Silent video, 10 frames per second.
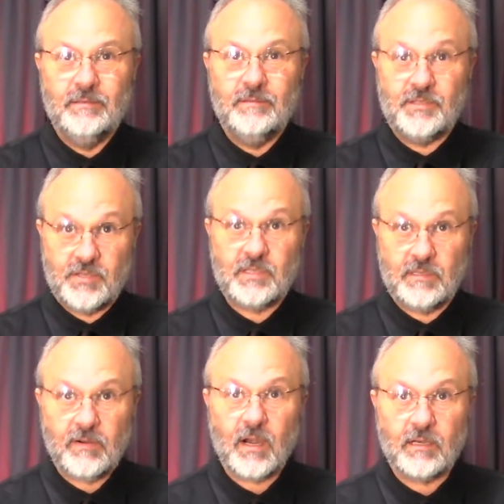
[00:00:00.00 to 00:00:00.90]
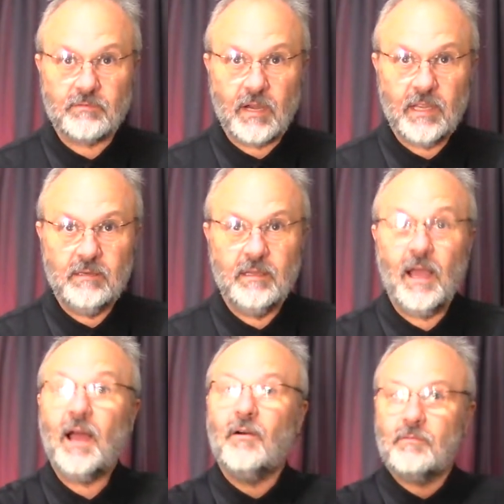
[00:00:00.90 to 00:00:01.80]
The Six of Hearts, right?
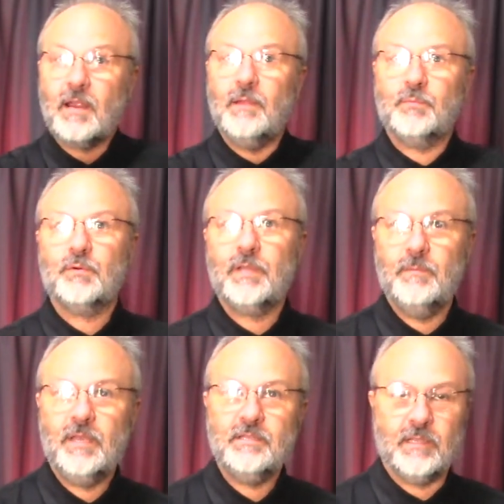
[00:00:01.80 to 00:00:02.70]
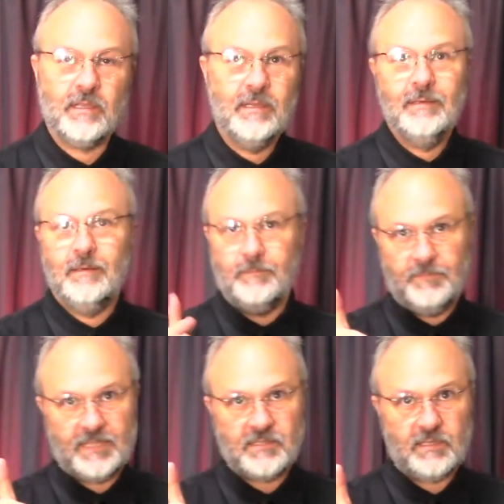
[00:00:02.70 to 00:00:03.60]
Oh, right. Pretty amazing. Oh,
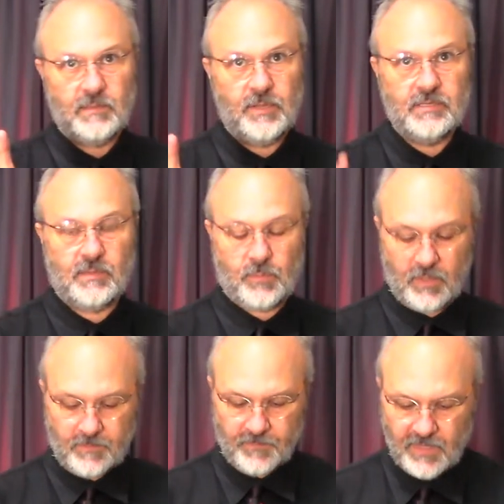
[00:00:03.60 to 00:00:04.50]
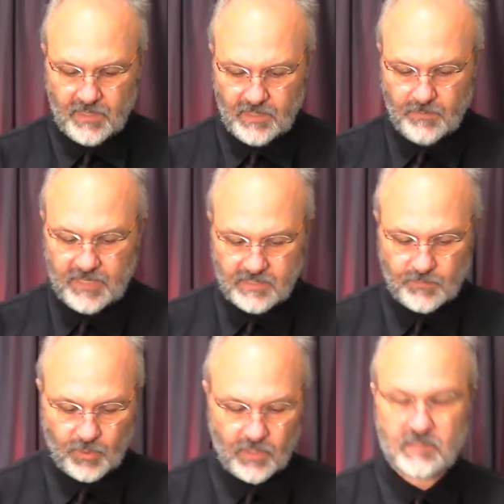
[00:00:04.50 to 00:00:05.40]
that's not the amazing part. The
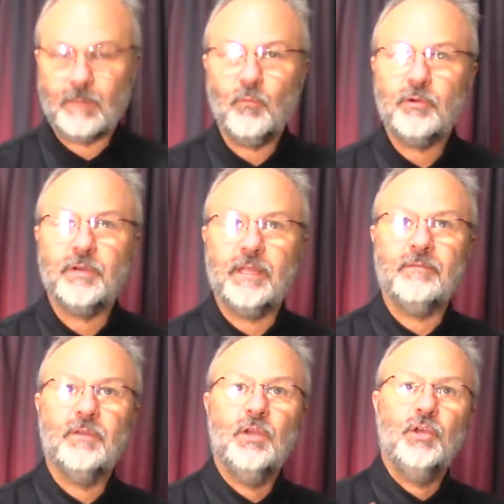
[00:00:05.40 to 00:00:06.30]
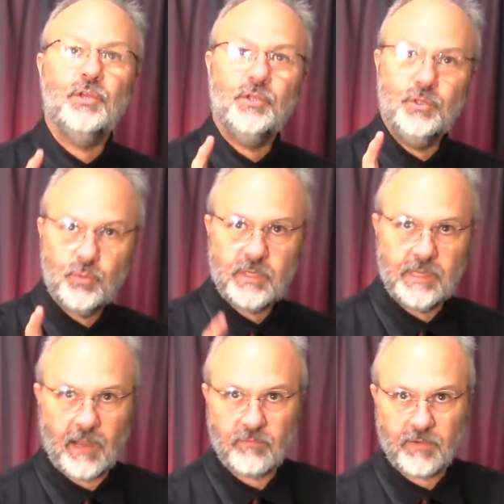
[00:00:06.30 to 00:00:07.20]
amazing part is I'm wondering if you can
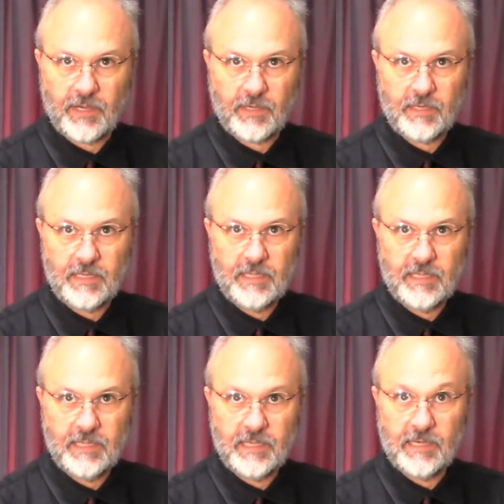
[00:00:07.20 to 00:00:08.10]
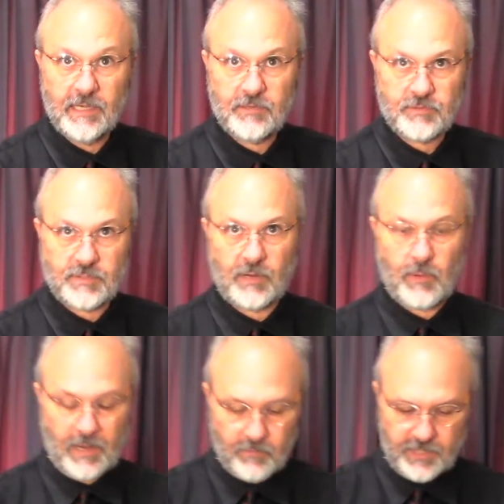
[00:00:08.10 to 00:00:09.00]
now find it in an interesting
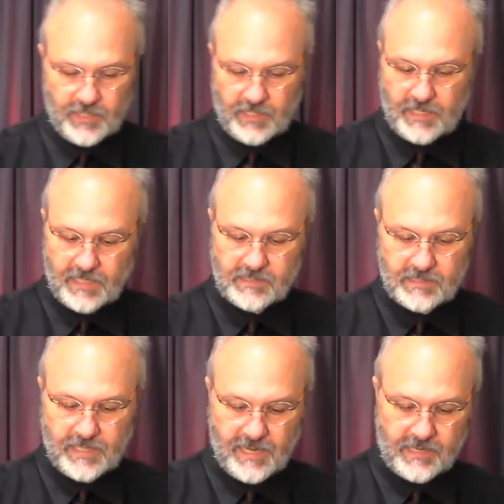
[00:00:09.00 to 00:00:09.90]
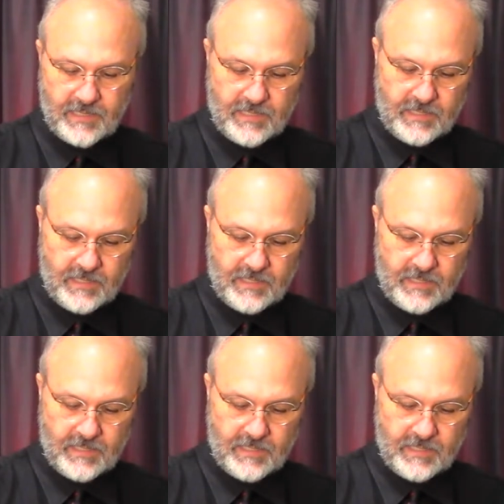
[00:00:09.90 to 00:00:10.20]
way. I want you to cut the deck.